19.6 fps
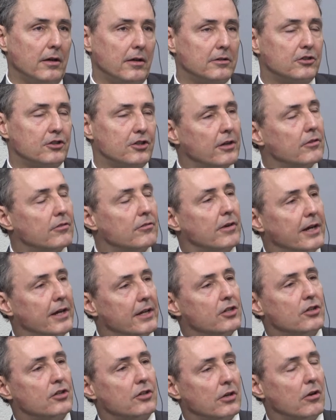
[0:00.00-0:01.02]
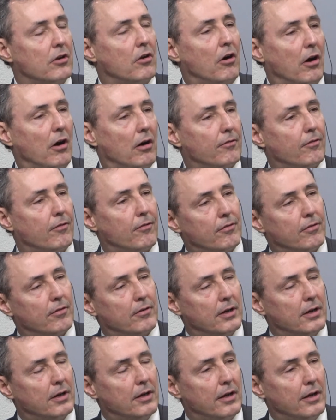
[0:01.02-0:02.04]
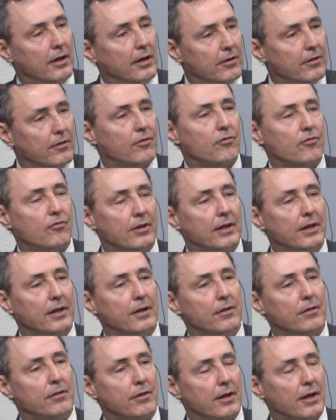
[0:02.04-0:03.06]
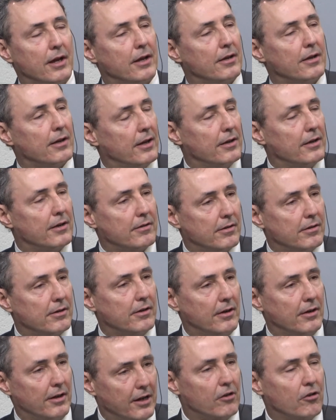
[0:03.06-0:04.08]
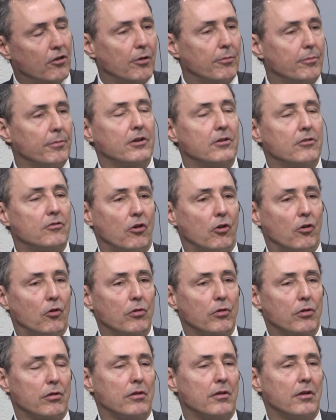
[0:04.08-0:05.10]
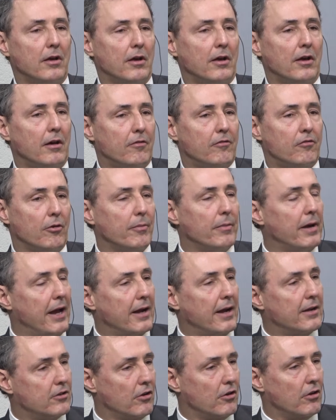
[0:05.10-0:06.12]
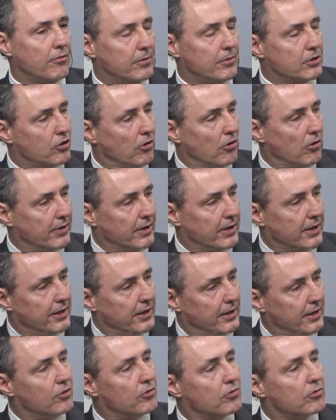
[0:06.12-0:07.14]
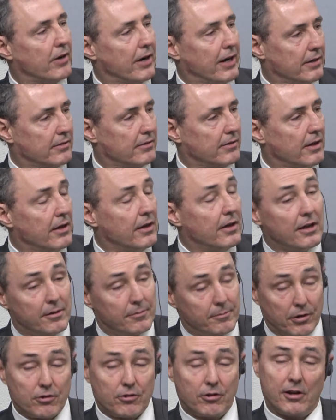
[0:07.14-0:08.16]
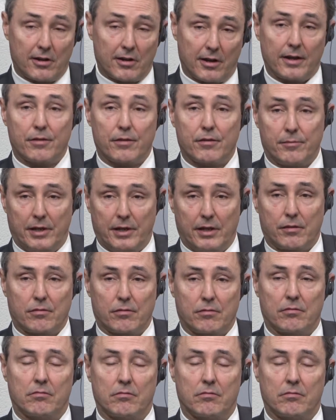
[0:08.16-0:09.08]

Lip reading: generation of industries and economic growth from actors which are already in Ukraine, in particular SMEs.